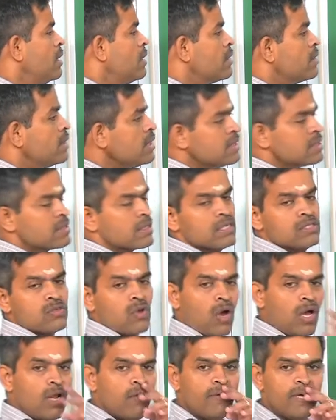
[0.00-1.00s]
risk is
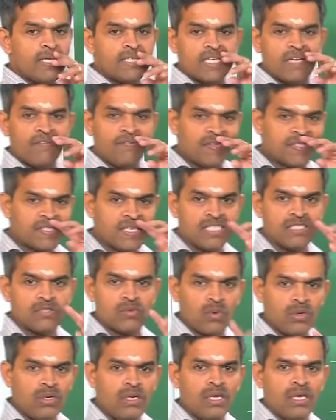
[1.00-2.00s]
always envisaged
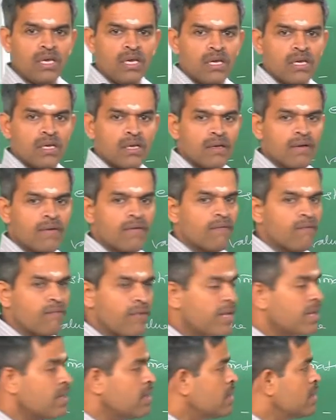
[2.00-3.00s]
only
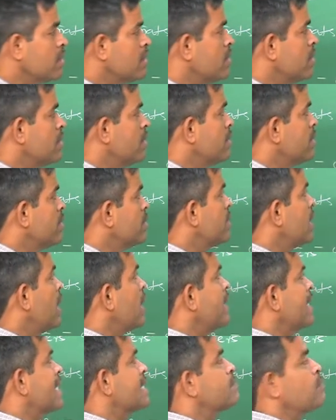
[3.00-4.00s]
when they
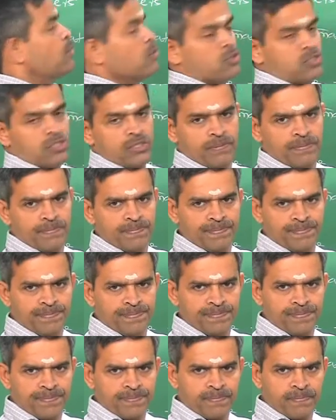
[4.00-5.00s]
are exposed.
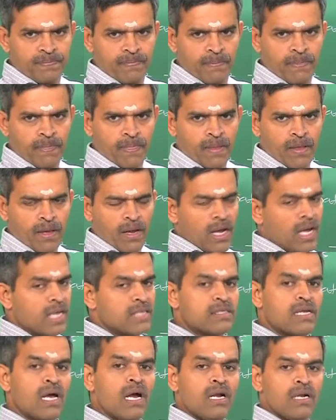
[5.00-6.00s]

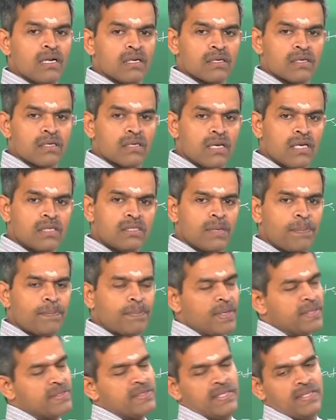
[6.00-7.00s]
Hazard is a
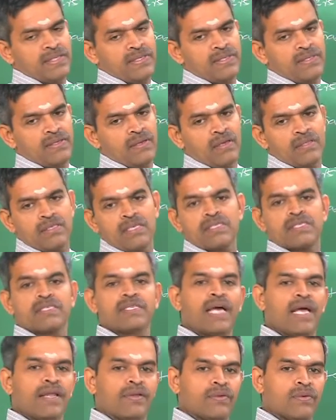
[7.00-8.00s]
presence or a
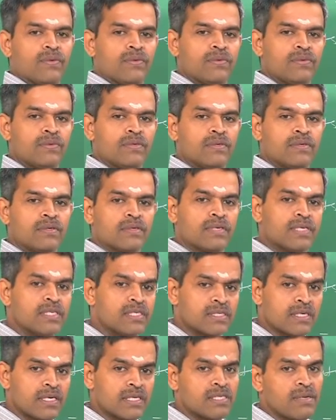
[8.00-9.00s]
scenario,
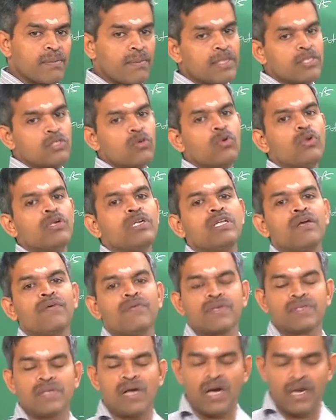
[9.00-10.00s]
risk is a maturity of
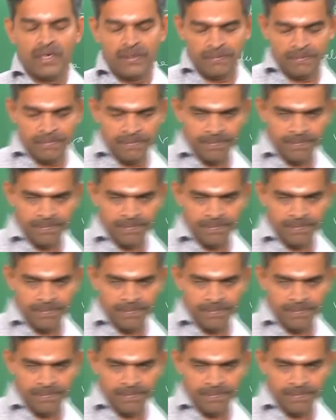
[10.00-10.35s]
hazard.